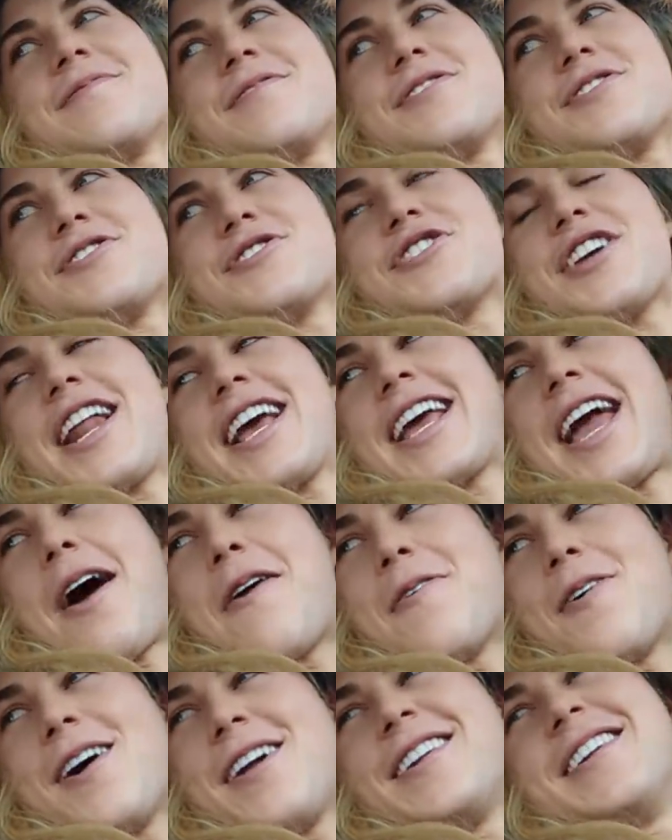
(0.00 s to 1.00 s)
uh should I
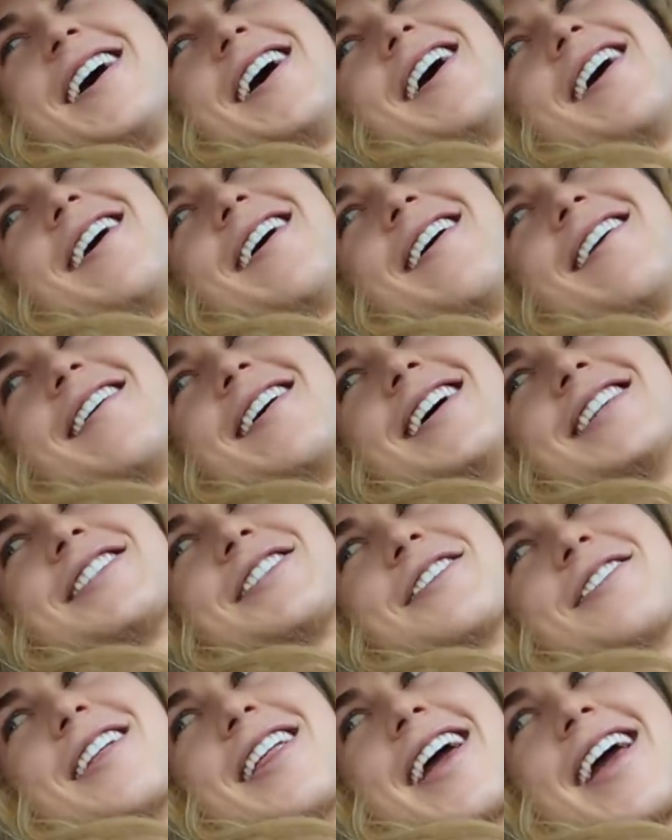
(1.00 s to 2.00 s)
get one? No, no it's, okay. it's too